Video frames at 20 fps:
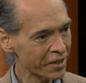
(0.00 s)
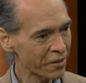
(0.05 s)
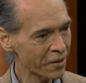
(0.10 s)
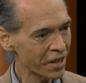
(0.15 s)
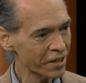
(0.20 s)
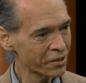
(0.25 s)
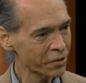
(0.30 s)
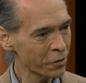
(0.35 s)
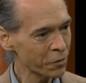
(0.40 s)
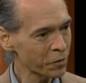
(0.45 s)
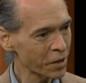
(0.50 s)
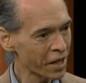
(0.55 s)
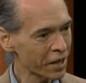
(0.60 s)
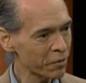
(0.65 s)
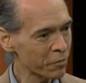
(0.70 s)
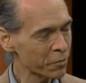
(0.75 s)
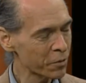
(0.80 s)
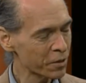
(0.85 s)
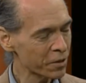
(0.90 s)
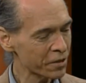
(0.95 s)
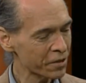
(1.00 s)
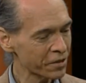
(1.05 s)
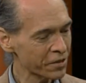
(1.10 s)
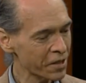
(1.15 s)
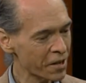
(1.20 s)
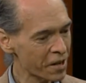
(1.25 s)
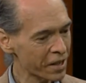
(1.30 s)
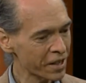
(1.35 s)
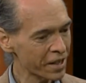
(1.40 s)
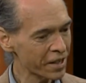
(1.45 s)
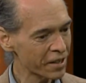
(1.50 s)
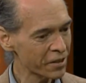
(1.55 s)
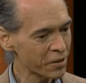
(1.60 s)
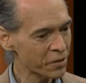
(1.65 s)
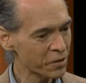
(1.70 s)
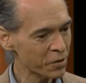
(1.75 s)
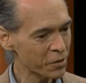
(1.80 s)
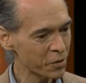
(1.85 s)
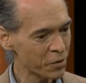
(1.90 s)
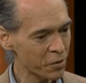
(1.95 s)
sort of like we're talking
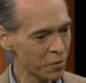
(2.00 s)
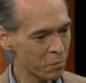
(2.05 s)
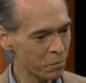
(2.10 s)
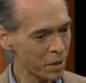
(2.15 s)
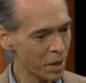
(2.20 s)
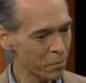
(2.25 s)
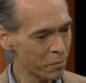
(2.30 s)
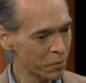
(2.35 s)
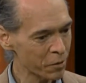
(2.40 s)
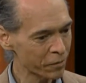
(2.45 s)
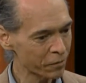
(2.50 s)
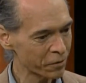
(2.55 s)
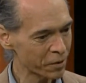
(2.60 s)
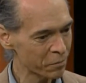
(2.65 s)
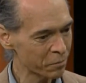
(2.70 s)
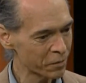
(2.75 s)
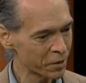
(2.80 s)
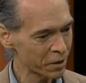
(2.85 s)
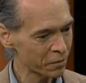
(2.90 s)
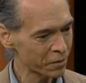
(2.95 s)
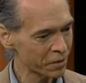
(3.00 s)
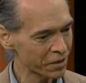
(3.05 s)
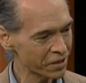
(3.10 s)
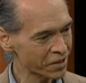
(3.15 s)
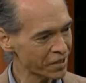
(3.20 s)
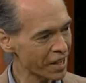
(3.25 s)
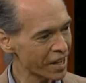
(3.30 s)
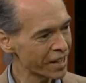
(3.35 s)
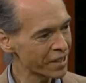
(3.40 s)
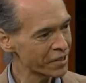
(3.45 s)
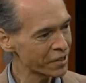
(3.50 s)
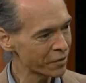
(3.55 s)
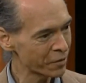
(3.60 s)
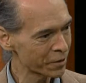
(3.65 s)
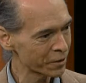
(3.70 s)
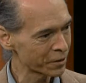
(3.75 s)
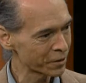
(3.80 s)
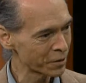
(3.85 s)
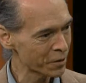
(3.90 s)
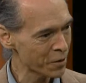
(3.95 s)
to people from different sides of the
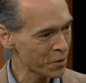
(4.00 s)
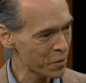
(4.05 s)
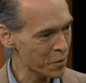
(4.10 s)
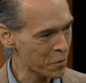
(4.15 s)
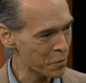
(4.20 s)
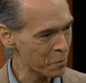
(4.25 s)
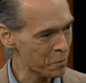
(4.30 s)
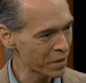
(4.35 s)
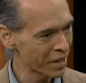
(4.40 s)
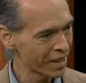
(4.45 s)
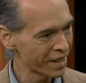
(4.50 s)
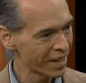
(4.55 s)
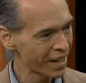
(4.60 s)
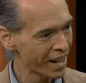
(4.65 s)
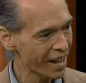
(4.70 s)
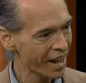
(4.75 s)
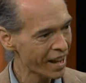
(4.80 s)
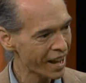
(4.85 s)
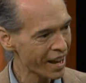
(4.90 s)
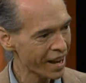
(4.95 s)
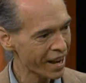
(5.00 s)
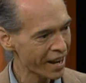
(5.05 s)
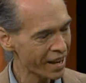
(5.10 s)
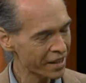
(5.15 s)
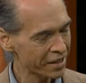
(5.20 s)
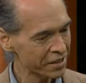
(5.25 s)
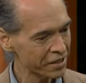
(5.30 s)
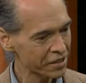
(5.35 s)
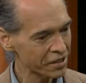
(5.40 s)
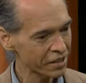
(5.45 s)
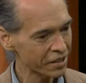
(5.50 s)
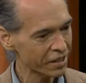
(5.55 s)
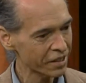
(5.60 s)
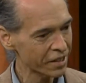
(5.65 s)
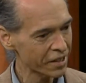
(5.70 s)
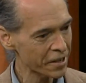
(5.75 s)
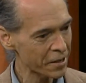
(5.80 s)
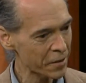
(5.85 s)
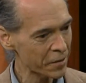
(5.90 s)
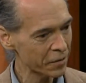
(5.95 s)
globe. And
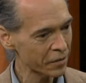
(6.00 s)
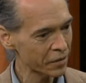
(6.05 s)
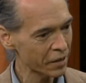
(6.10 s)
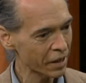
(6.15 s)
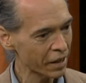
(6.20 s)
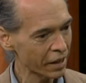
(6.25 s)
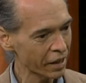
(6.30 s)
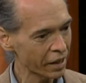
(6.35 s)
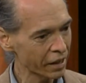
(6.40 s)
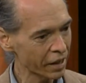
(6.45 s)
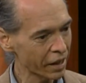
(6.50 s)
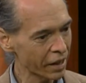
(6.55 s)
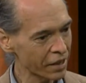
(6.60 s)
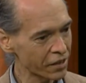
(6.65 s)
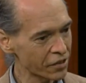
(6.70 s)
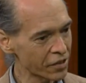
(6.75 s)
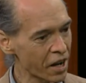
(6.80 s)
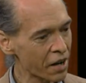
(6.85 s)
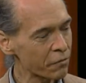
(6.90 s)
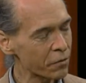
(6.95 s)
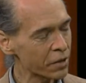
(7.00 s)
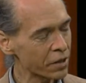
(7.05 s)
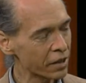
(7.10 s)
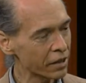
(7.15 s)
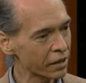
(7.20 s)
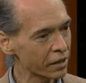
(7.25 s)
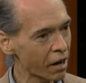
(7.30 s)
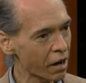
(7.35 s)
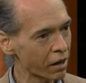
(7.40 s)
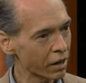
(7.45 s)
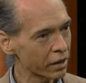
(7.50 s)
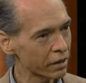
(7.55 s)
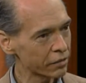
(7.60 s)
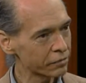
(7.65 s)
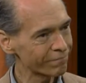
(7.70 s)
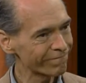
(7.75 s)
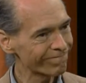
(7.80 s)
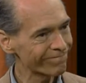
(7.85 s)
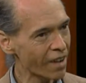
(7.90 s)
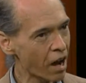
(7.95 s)
it's not very
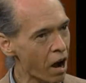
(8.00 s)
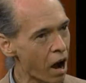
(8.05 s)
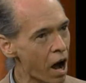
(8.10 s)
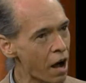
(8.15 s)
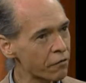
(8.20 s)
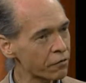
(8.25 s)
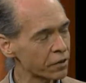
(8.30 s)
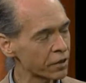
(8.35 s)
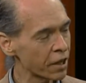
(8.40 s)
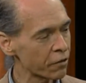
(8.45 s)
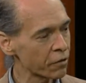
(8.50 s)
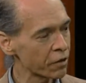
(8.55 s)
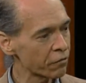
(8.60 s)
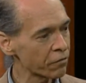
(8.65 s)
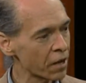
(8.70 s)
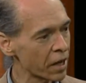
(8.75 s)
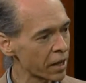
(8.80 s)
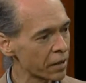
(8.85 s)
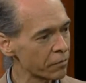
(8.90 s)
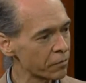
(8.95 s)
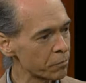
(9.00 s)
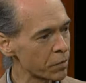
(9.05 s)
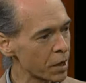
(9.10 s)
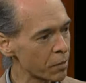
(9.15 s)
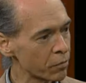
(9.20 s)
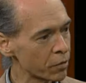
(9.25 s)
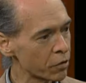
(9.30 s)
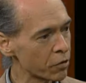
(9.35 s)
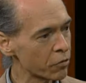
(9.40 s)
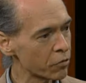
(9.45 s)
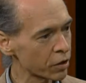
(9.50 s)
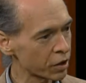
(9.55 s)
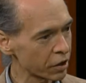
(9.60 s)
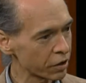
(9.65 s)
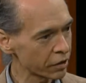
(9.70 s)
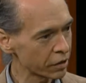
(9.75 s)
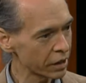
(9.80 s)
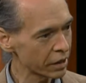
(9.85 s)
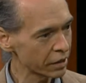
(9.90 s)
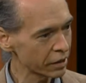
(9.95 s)
often that we find people who are
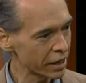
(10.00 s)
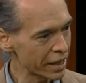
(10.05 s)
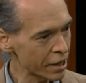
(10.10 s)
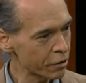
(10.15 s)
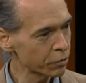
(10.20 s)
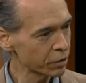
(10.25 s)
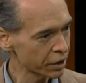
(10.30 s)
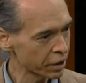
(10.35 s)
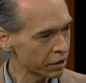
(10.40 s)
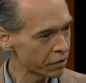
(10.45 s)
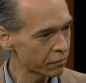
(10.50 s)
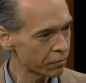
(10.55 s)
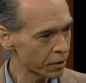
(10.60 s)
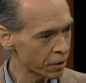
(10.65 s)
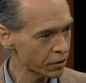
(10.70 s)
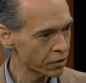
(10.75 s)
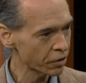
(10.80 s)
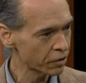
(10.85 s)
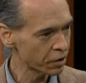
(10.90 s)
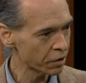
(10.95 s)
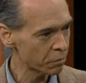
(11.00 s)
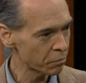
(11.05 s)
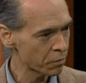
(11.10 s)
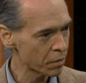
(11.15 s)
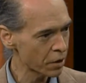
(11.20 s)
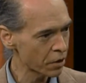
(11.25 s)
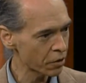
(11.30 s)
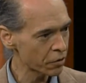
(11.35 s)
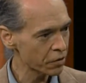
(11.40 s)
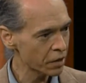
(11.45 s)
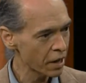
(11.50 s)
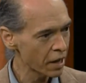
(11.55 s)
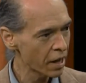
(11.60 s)
equally conversant in both.